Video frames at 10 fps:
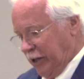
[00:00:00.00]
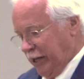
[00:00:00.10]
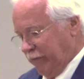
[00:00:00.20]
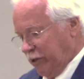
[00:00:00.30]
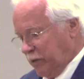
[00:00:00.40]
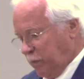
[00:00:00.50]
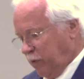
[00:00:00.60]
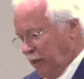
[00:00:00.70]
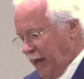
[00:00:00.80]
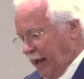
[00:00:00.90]
I have this
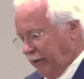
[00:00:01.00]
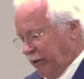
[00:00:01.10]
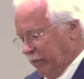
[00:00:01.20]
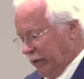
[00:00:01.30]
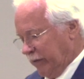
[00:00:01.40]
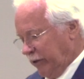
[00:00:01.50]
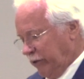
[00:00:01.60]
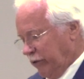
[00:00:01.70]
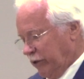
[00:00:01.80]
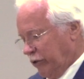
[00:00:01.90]
plaque that I'm
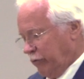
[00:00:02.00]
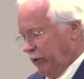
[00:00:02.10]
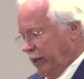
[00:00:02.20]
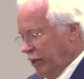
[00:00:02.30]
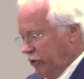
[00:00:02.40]
giving to Katrina,